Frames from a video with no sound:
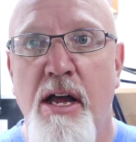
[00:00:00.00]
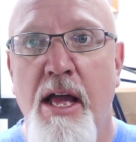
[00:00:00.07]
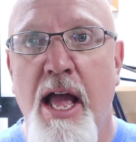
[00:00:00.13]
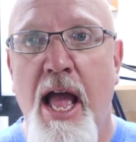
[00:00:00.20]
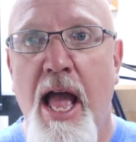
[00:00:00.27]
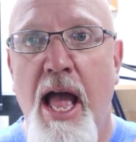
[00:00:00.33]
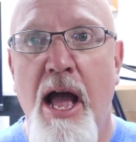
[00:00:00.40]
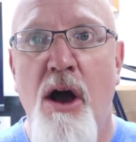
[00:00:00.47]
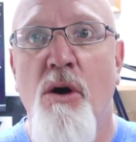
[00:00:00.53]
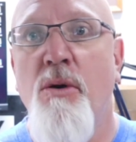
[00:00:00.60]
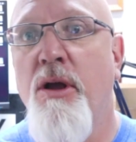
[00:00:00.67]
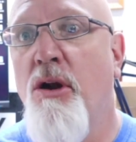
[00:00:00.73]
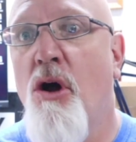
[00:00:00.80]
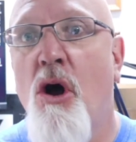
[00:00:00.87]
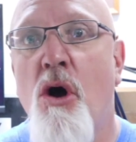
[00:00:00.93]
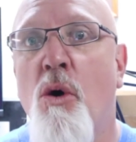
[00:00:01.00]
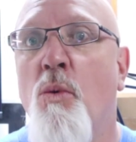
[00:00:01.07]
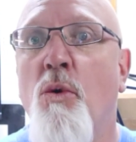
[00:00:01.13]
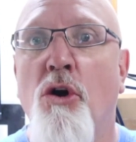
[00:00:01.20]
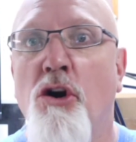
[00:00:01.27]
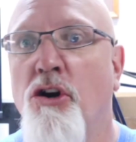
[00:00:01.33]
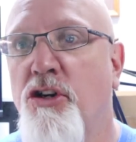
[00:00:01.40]
how it
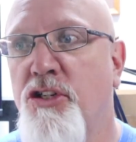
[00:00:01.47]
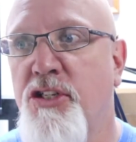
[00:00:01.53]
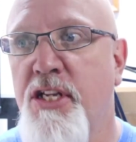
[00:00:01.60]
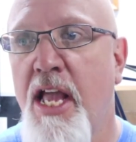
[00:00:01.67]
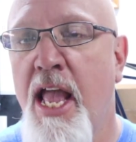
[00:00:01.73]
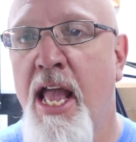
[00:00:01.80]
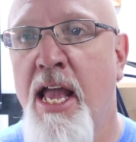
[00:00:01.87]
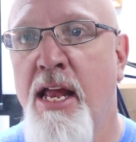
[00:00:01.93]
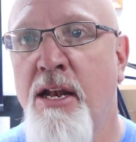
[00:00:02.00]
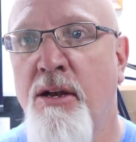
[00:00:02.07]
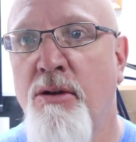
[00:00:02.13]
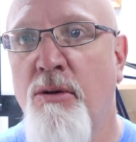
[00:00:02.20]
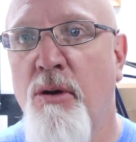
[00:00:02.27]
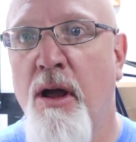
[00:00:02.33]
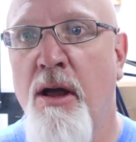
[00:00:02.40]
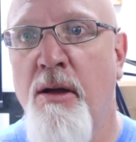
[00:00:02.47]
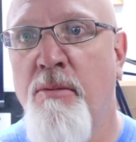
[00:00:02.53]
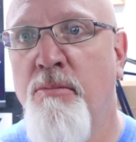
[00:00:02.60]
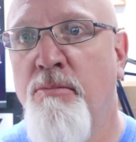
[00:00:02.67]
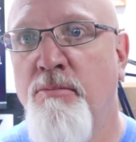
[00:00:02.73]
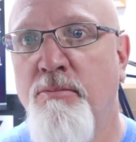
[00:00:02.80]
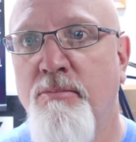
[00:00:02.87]
all works and
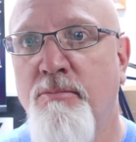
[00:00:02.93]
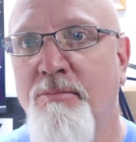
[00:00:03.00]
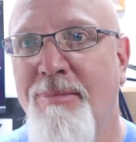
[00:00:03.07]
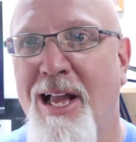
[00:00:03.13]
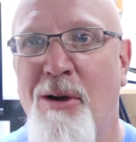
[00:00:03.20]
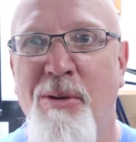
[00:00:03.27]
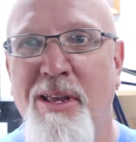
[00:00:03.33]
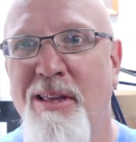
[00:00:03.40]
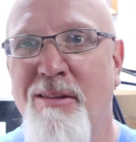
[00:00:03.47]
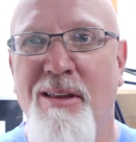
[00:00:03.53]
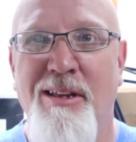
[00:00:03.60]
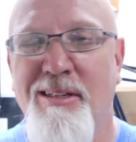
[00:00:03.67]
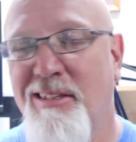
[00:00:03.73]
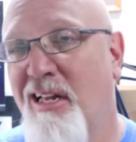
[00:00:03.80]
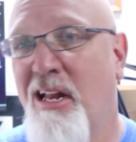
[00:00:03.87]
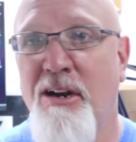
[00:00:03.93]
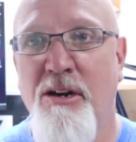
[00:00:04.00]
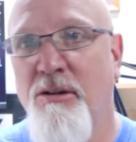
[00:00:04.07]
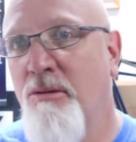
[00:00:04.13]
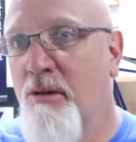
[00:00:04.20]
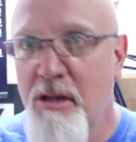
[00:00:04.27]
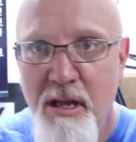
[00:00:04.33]
how we, I don't
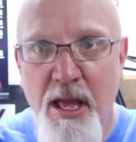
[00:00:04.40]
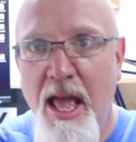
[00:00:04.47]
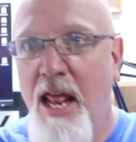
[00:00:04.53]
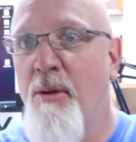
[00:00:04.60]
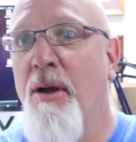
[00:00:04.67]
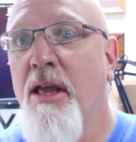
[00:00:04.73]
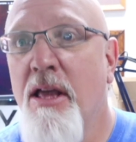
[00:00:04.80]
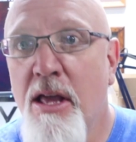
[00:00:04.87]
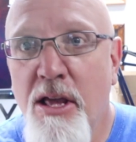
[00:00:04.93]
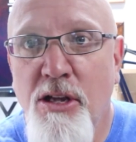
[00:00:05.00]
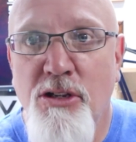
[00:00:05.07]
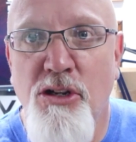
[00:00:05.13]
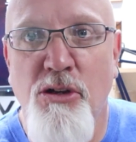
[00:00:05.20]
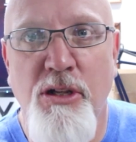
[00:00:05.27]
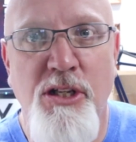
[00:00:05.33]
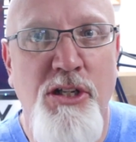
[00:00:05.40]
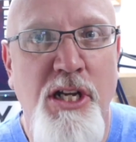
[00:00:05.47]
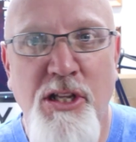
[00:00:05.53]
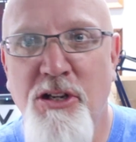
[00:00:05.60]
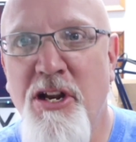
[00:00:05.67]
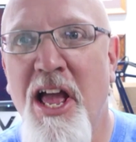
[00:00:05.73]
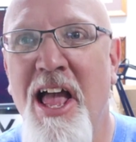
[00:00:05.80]
know. Anyway, so let's
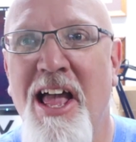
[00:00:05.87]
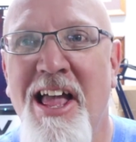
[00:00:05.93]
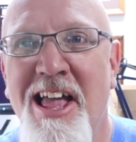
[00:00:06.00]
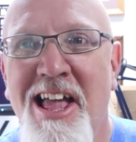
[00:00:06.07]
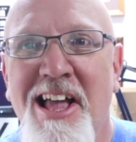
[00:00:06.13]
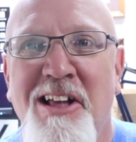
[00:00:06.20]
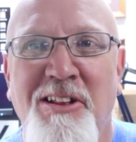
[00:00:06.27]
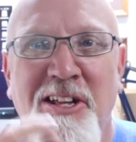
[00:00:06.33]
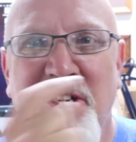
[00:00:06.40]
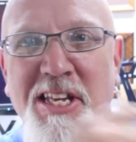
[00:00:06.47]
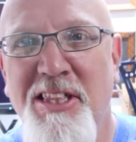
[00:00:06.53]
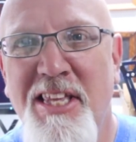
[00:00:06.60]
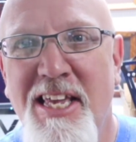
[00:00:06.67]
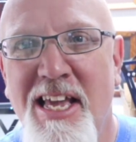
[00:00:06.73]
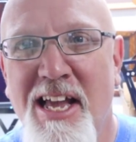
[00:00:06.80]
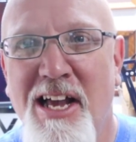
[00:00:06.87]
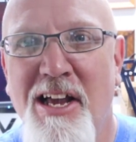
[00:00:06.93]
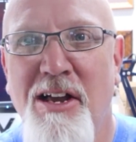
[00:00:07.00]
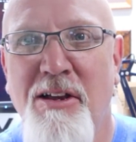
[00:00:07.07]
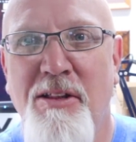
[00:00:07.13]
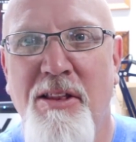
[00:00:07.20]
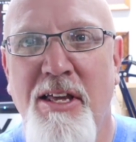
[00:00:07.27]
get
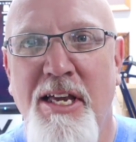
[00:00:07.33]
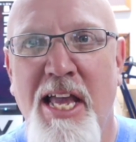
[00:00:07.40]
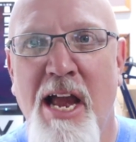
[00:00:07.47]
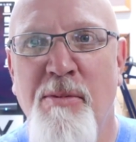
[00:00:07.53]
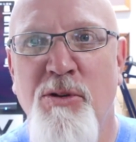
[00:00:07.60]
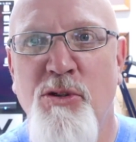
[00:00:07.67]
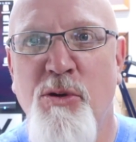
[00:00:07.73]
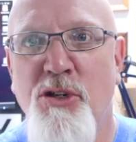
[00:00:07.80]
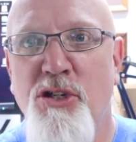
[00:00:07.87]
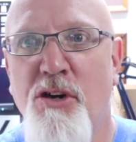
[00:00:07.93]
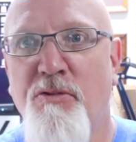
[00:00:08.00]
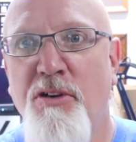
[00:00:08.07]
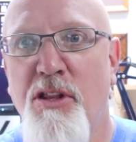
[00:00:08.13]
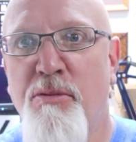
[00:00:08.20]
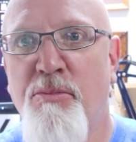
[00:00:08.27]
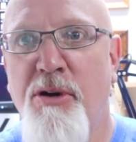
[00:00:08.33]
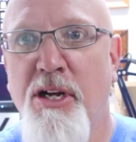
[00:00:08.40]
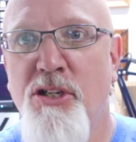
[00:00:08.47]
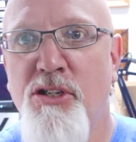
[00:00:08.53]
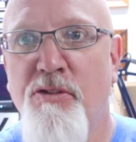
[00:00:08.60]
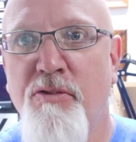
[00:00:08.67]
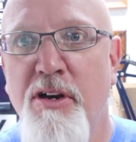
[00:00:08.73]
the camera switched over to the
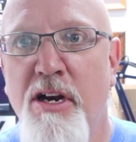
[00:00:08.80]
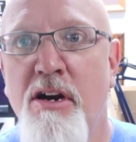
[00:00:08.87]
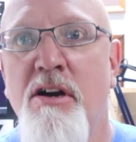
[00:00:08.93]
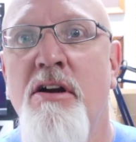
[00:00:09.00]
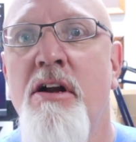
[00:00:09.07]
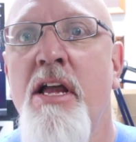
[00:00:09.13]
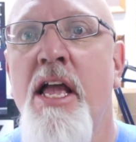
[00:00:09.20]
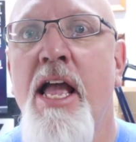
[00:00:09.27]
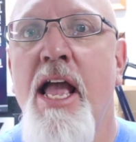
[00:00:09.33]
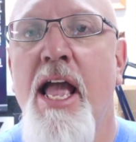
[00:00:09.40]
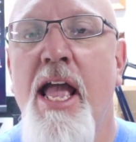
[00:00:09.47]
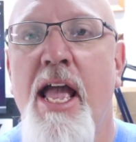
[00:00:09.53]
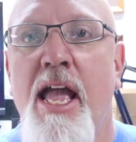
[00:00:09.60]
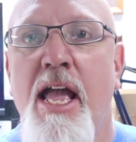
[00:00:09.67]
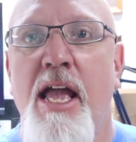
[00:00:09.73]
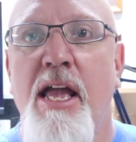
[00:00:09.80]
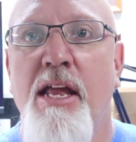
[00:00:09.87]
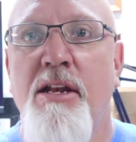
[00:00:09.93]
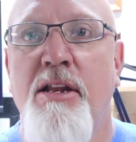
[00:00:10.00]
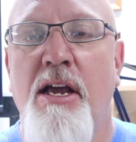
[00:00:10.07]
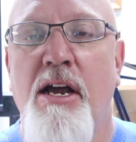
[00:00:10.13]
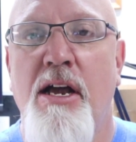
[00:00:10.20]
press over here,
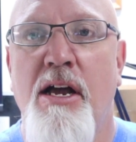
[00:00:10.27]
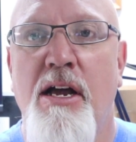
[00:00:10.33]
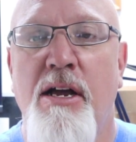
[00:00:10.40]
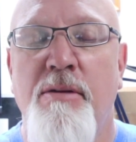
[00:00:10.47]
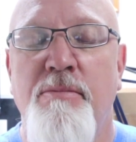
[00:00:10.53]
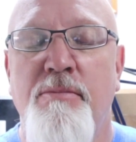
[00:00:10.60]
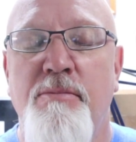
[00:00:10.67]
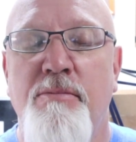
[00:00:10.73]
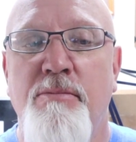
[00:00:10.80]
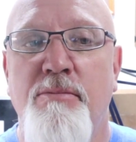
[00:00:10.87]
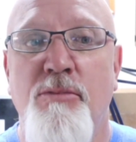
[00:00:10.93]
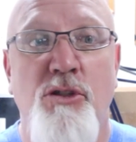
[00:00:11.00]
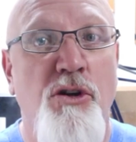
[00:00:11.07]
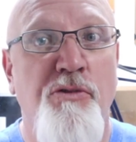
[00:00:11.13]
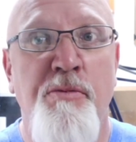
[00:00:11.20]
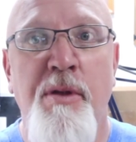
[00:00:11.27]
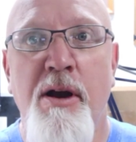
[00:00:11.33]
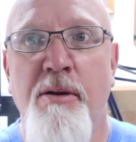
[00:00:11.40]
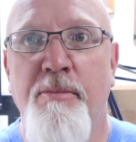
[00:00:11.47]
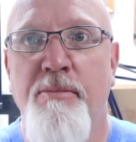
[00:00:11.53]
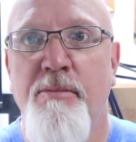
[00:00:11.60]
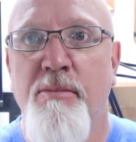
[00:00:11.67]
and let's go from
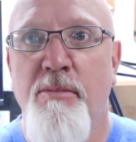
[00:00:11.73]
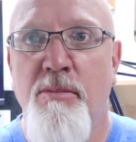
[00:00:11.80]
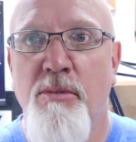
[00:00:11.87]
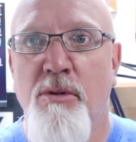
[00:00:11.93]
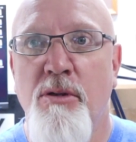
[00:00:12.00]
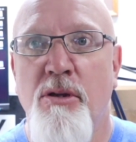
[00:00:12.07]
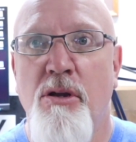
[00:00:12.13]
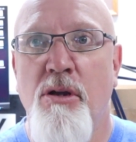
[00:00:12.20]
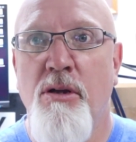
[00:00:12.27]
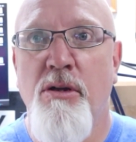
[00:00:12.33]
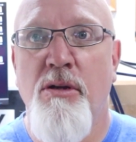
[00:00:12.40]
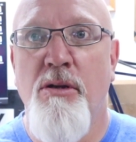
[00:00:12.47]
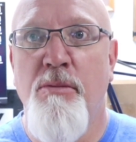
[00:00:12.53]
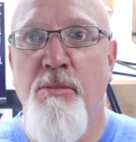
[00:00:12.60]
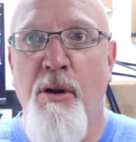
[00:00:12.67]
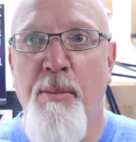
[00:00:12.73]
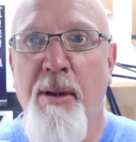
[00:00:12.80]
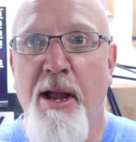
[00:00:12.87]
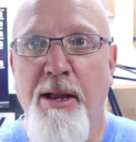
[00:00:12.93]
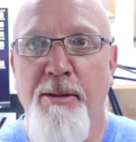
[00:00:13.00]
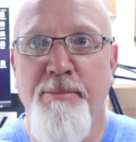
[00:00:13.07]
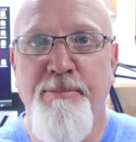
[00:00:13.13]
there. Be right
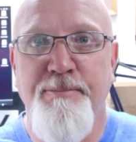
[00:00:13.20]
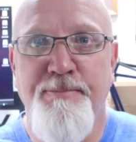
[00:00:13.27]
back.